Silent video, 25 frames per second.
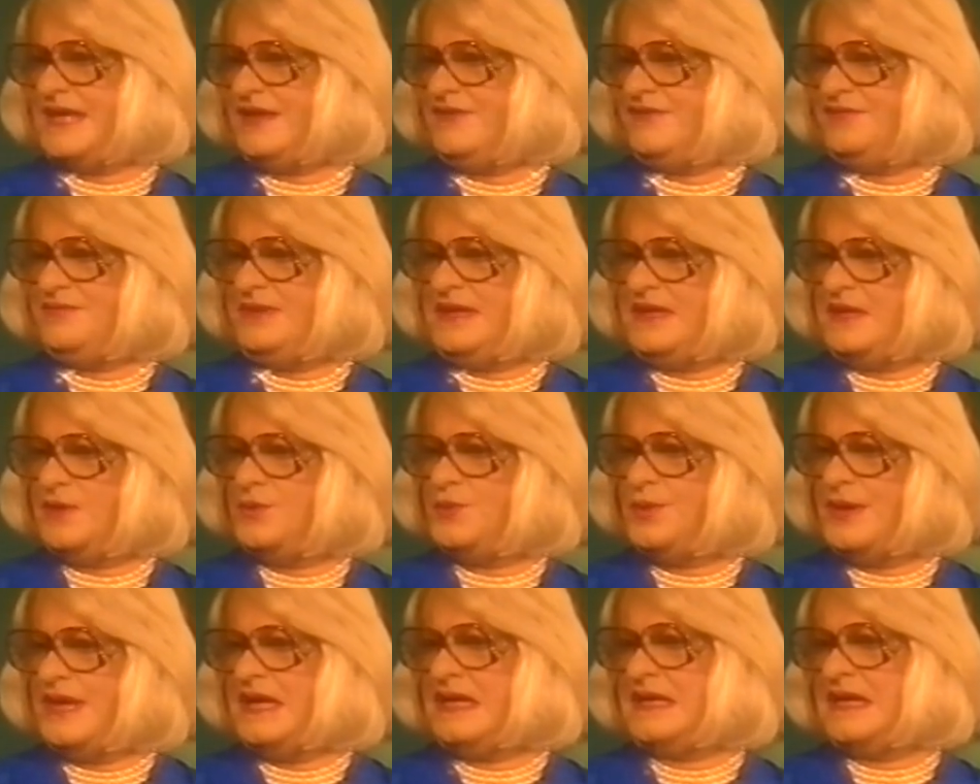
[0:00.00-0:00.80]
give me a
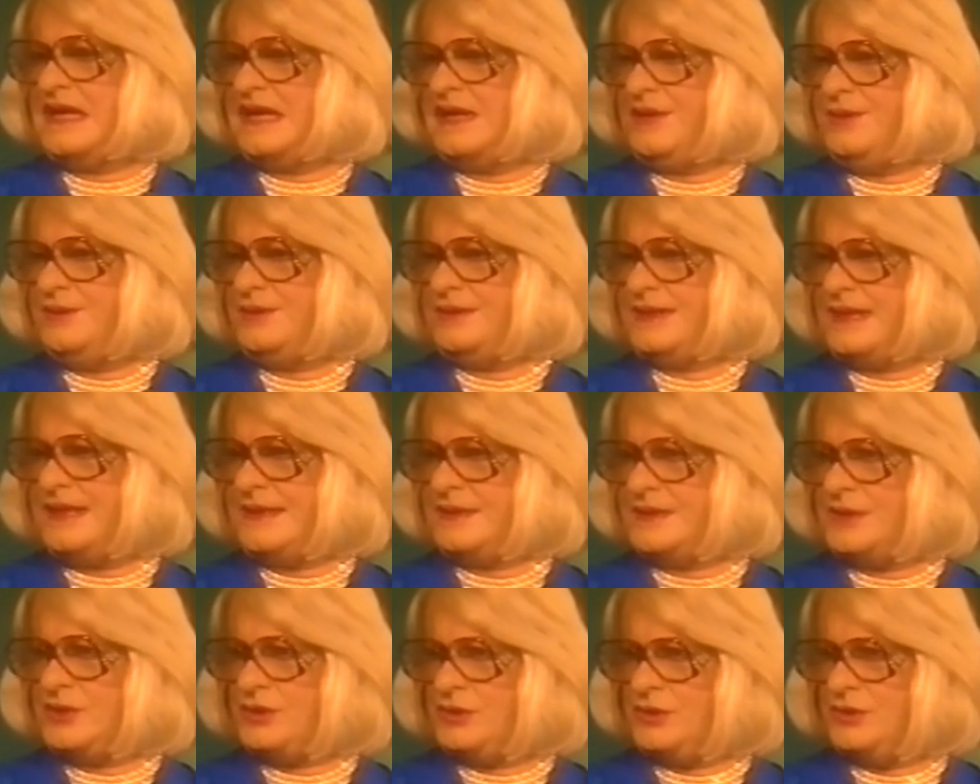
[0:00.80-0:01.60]
wing. I look
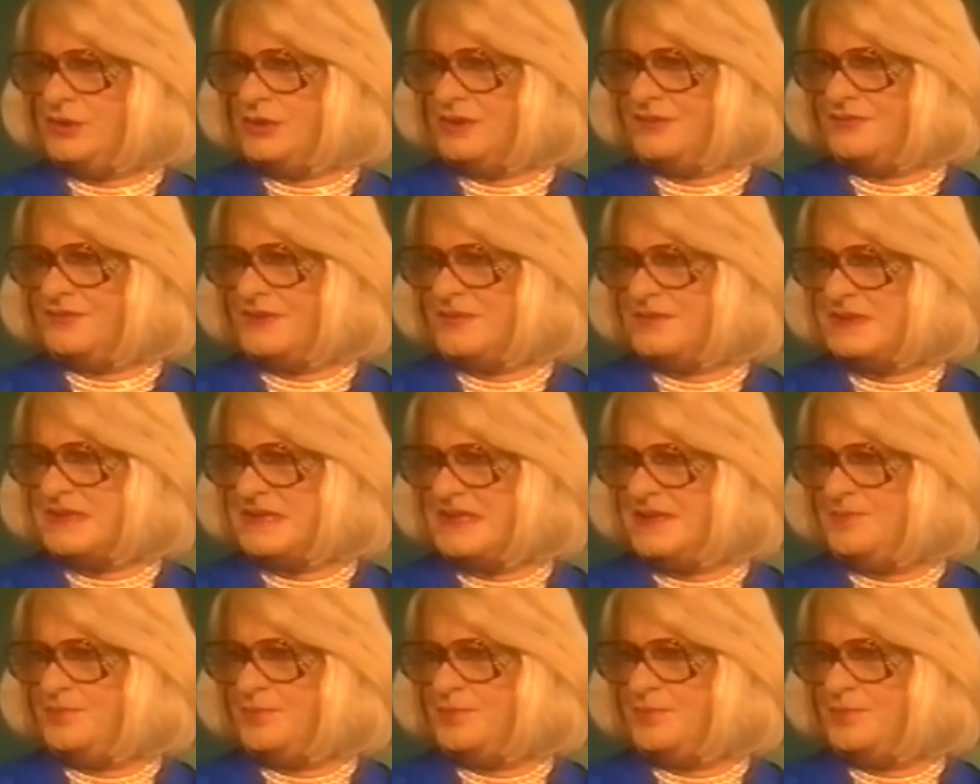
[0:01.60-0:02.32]
like a cougar from Sea